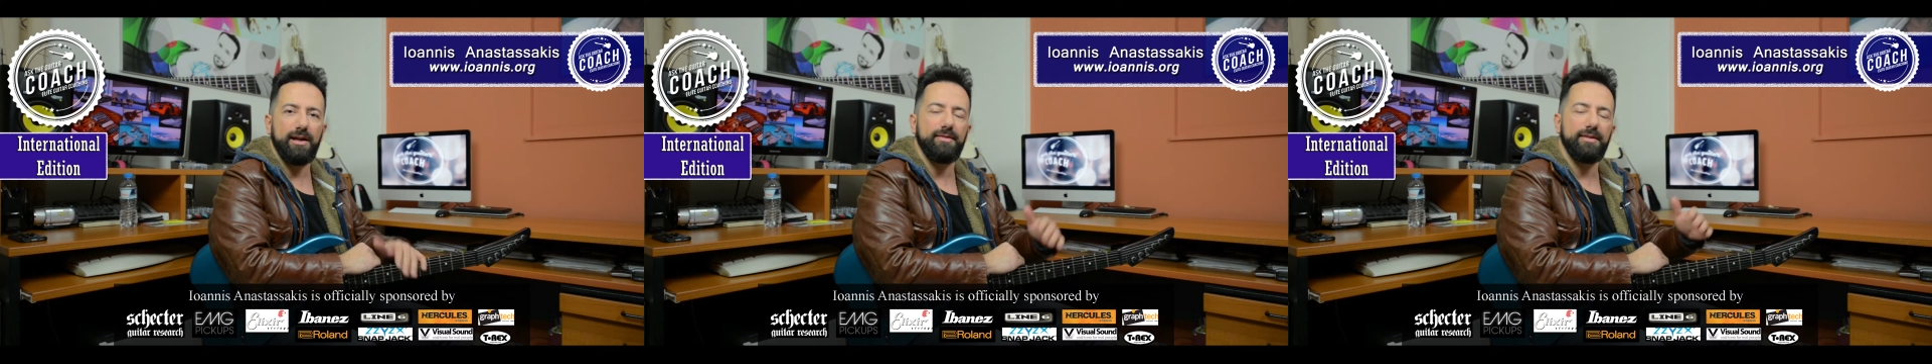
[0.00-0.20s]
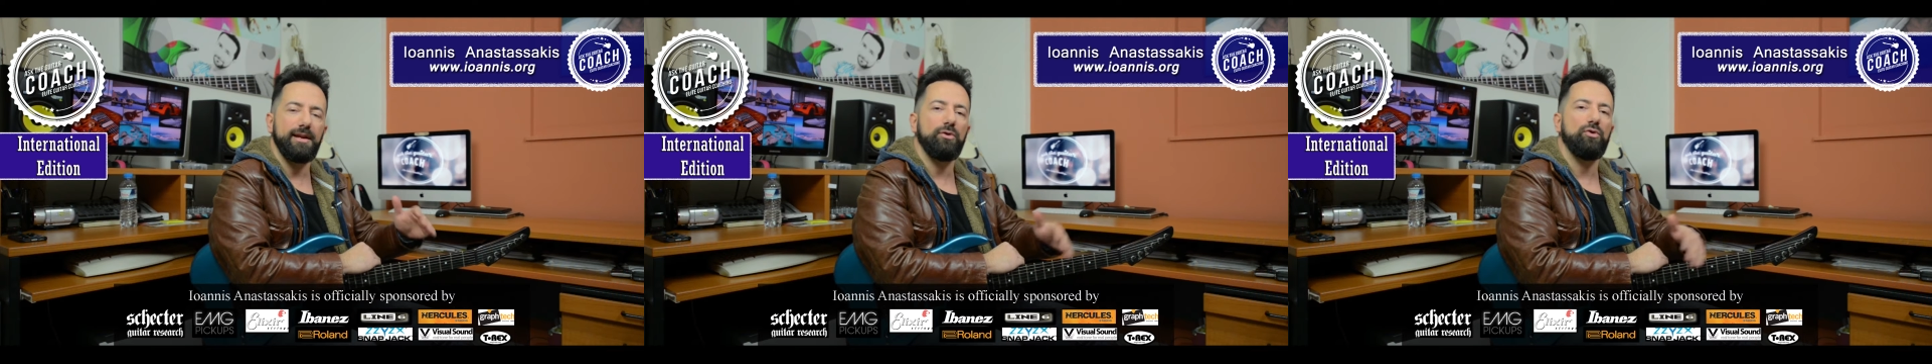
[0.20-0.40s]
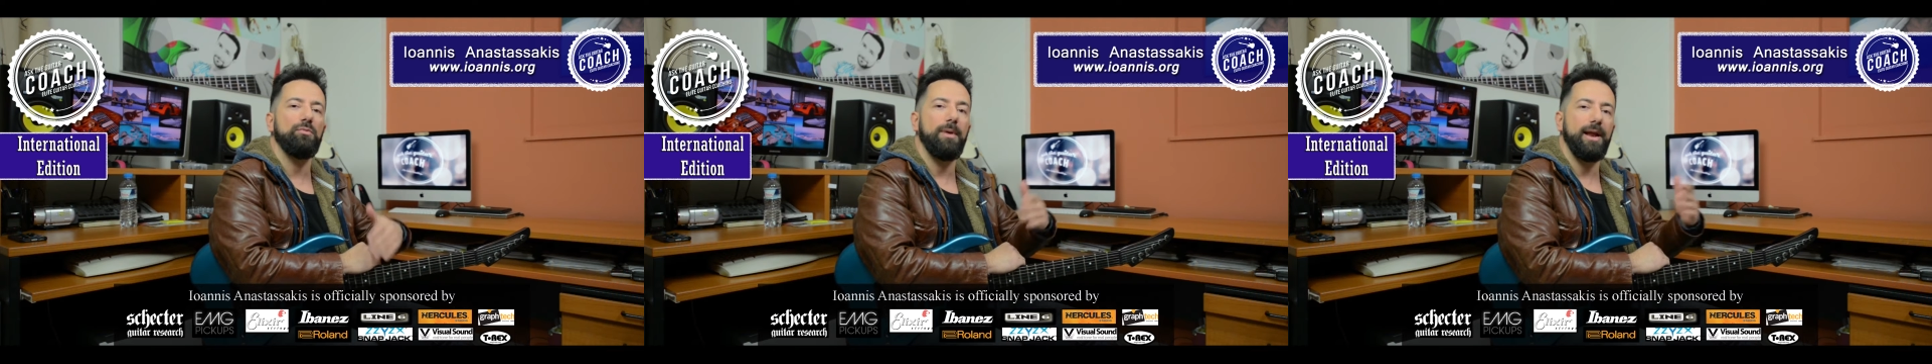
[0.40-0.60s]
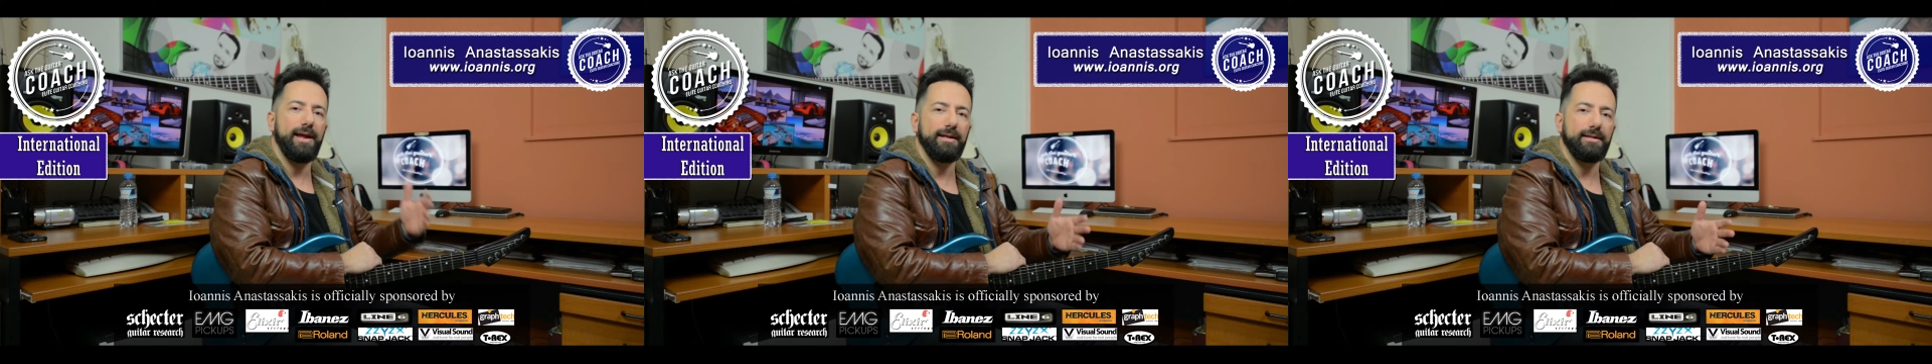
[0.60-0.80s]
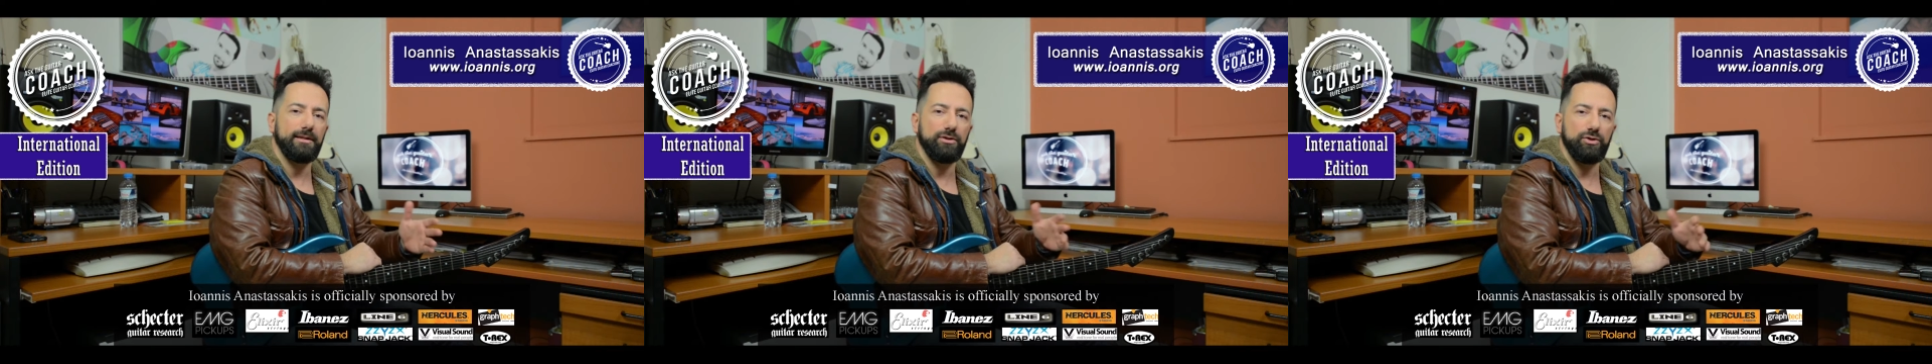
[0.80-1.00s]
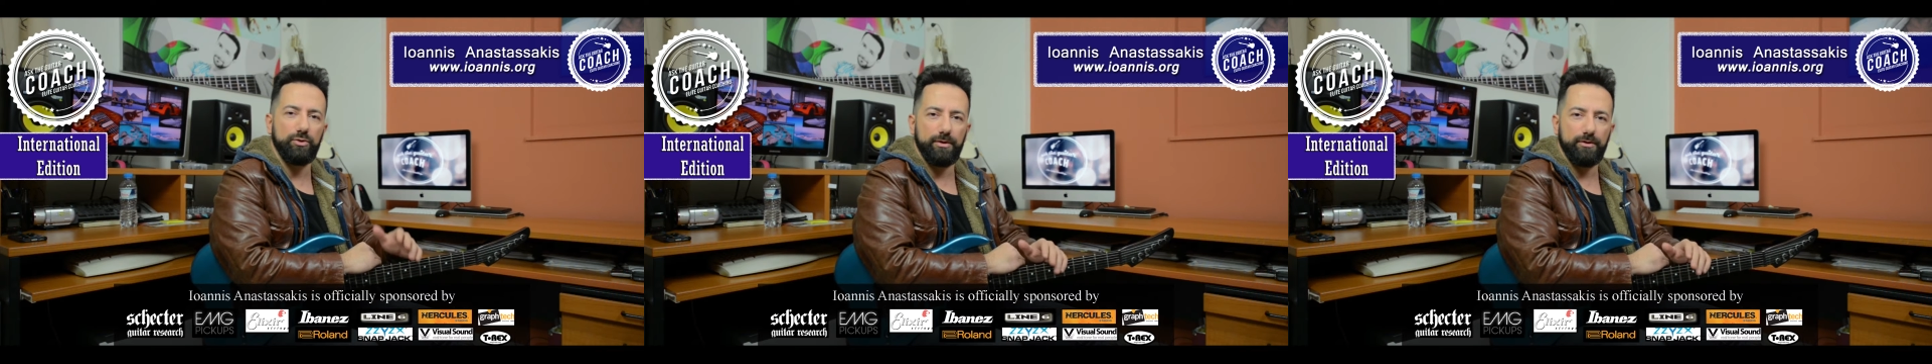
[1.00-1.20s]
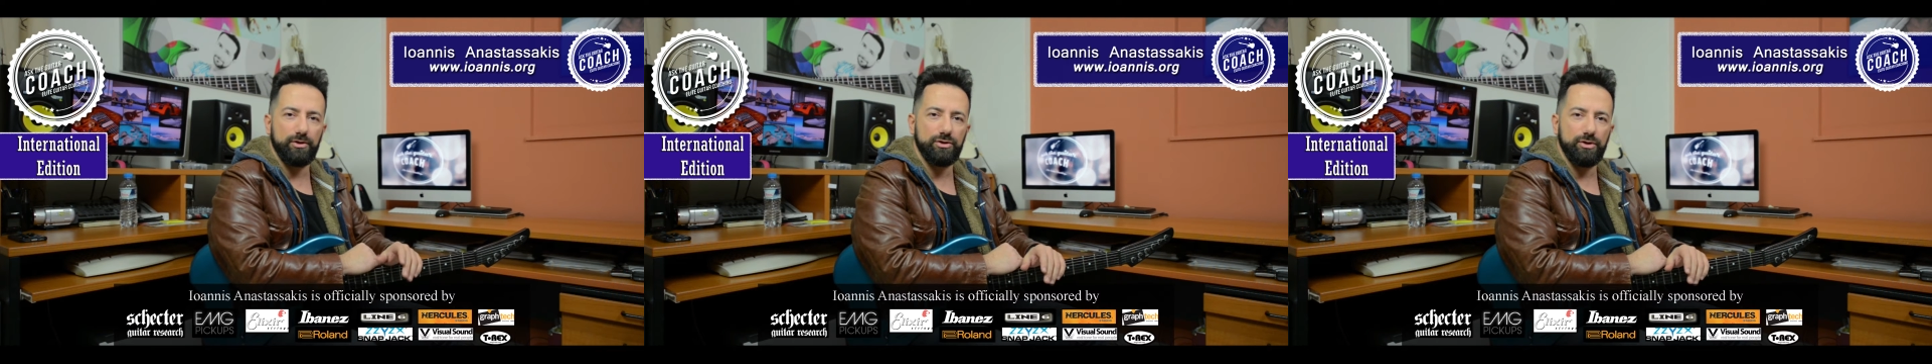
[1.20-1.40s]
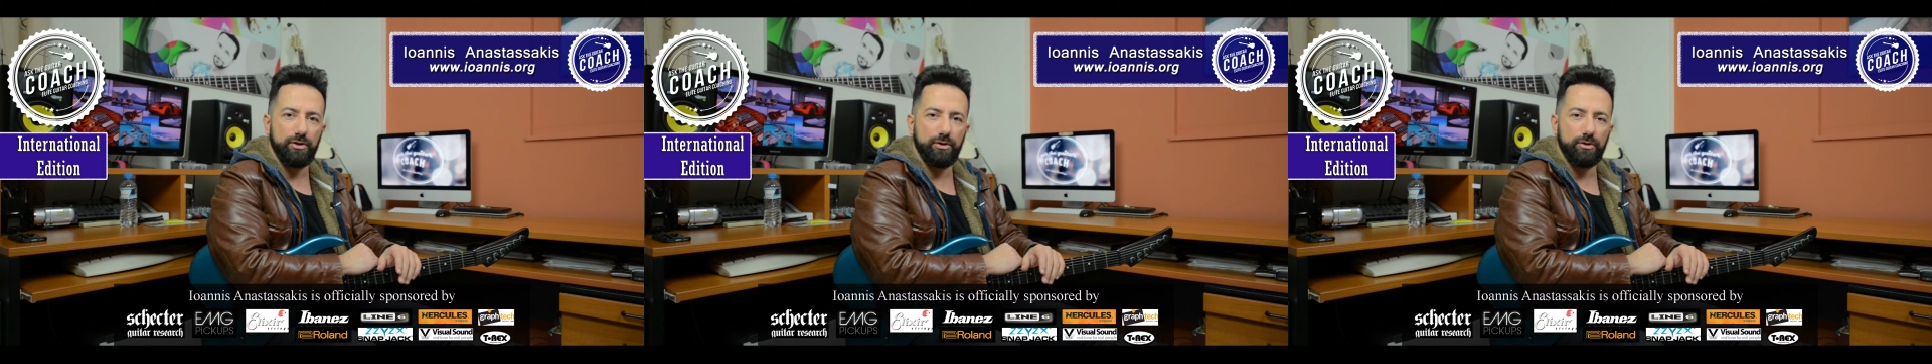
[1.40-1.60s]
and then I will play it during the
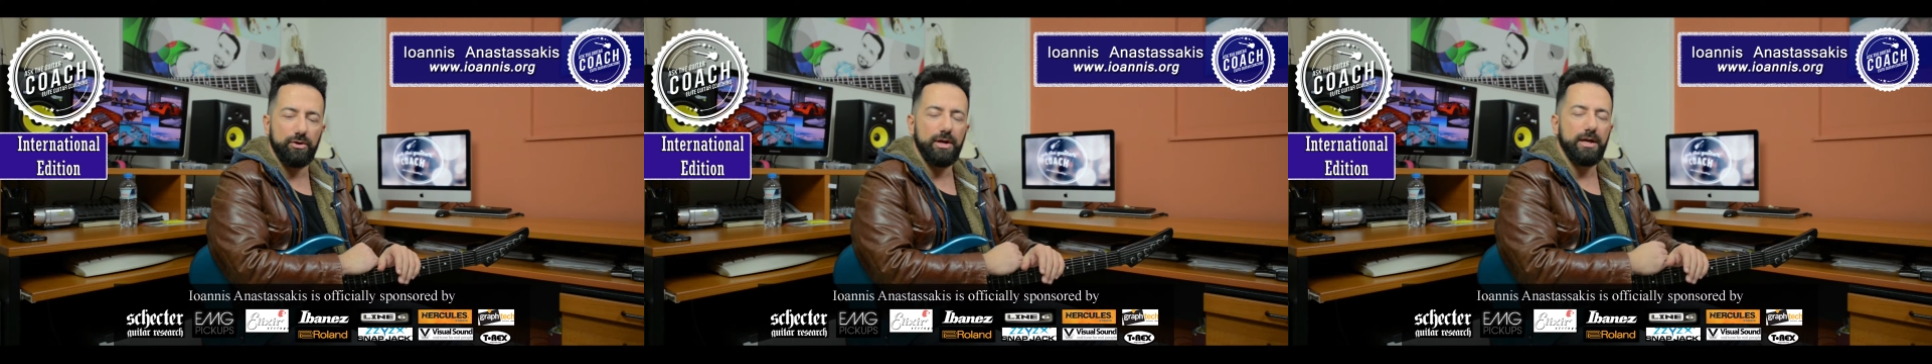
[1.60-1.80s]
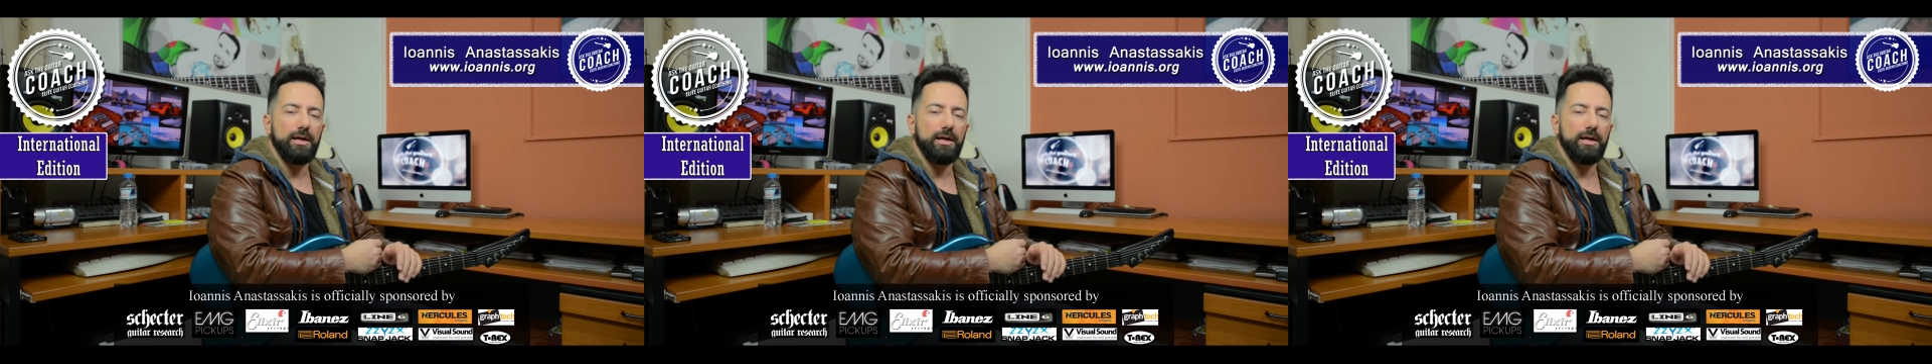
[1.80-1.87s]
solo,